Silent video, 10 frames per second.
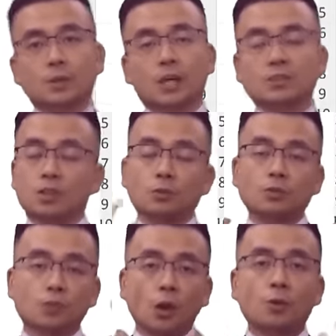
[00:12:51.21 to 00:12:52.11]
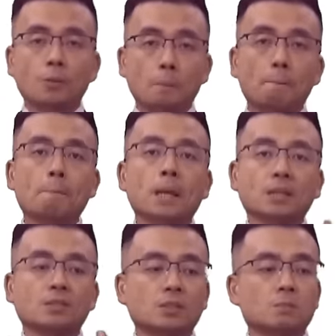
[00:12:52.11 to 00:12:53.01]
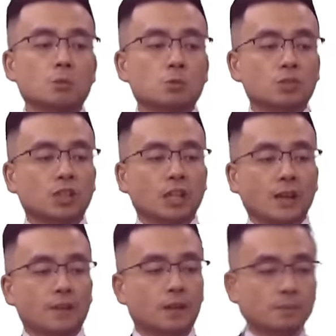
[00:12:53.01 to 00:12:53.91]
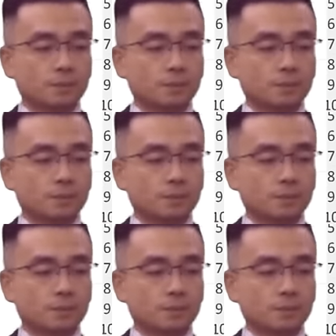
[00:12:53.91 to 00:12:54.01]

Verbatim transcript: Okay, so don't mix them all together.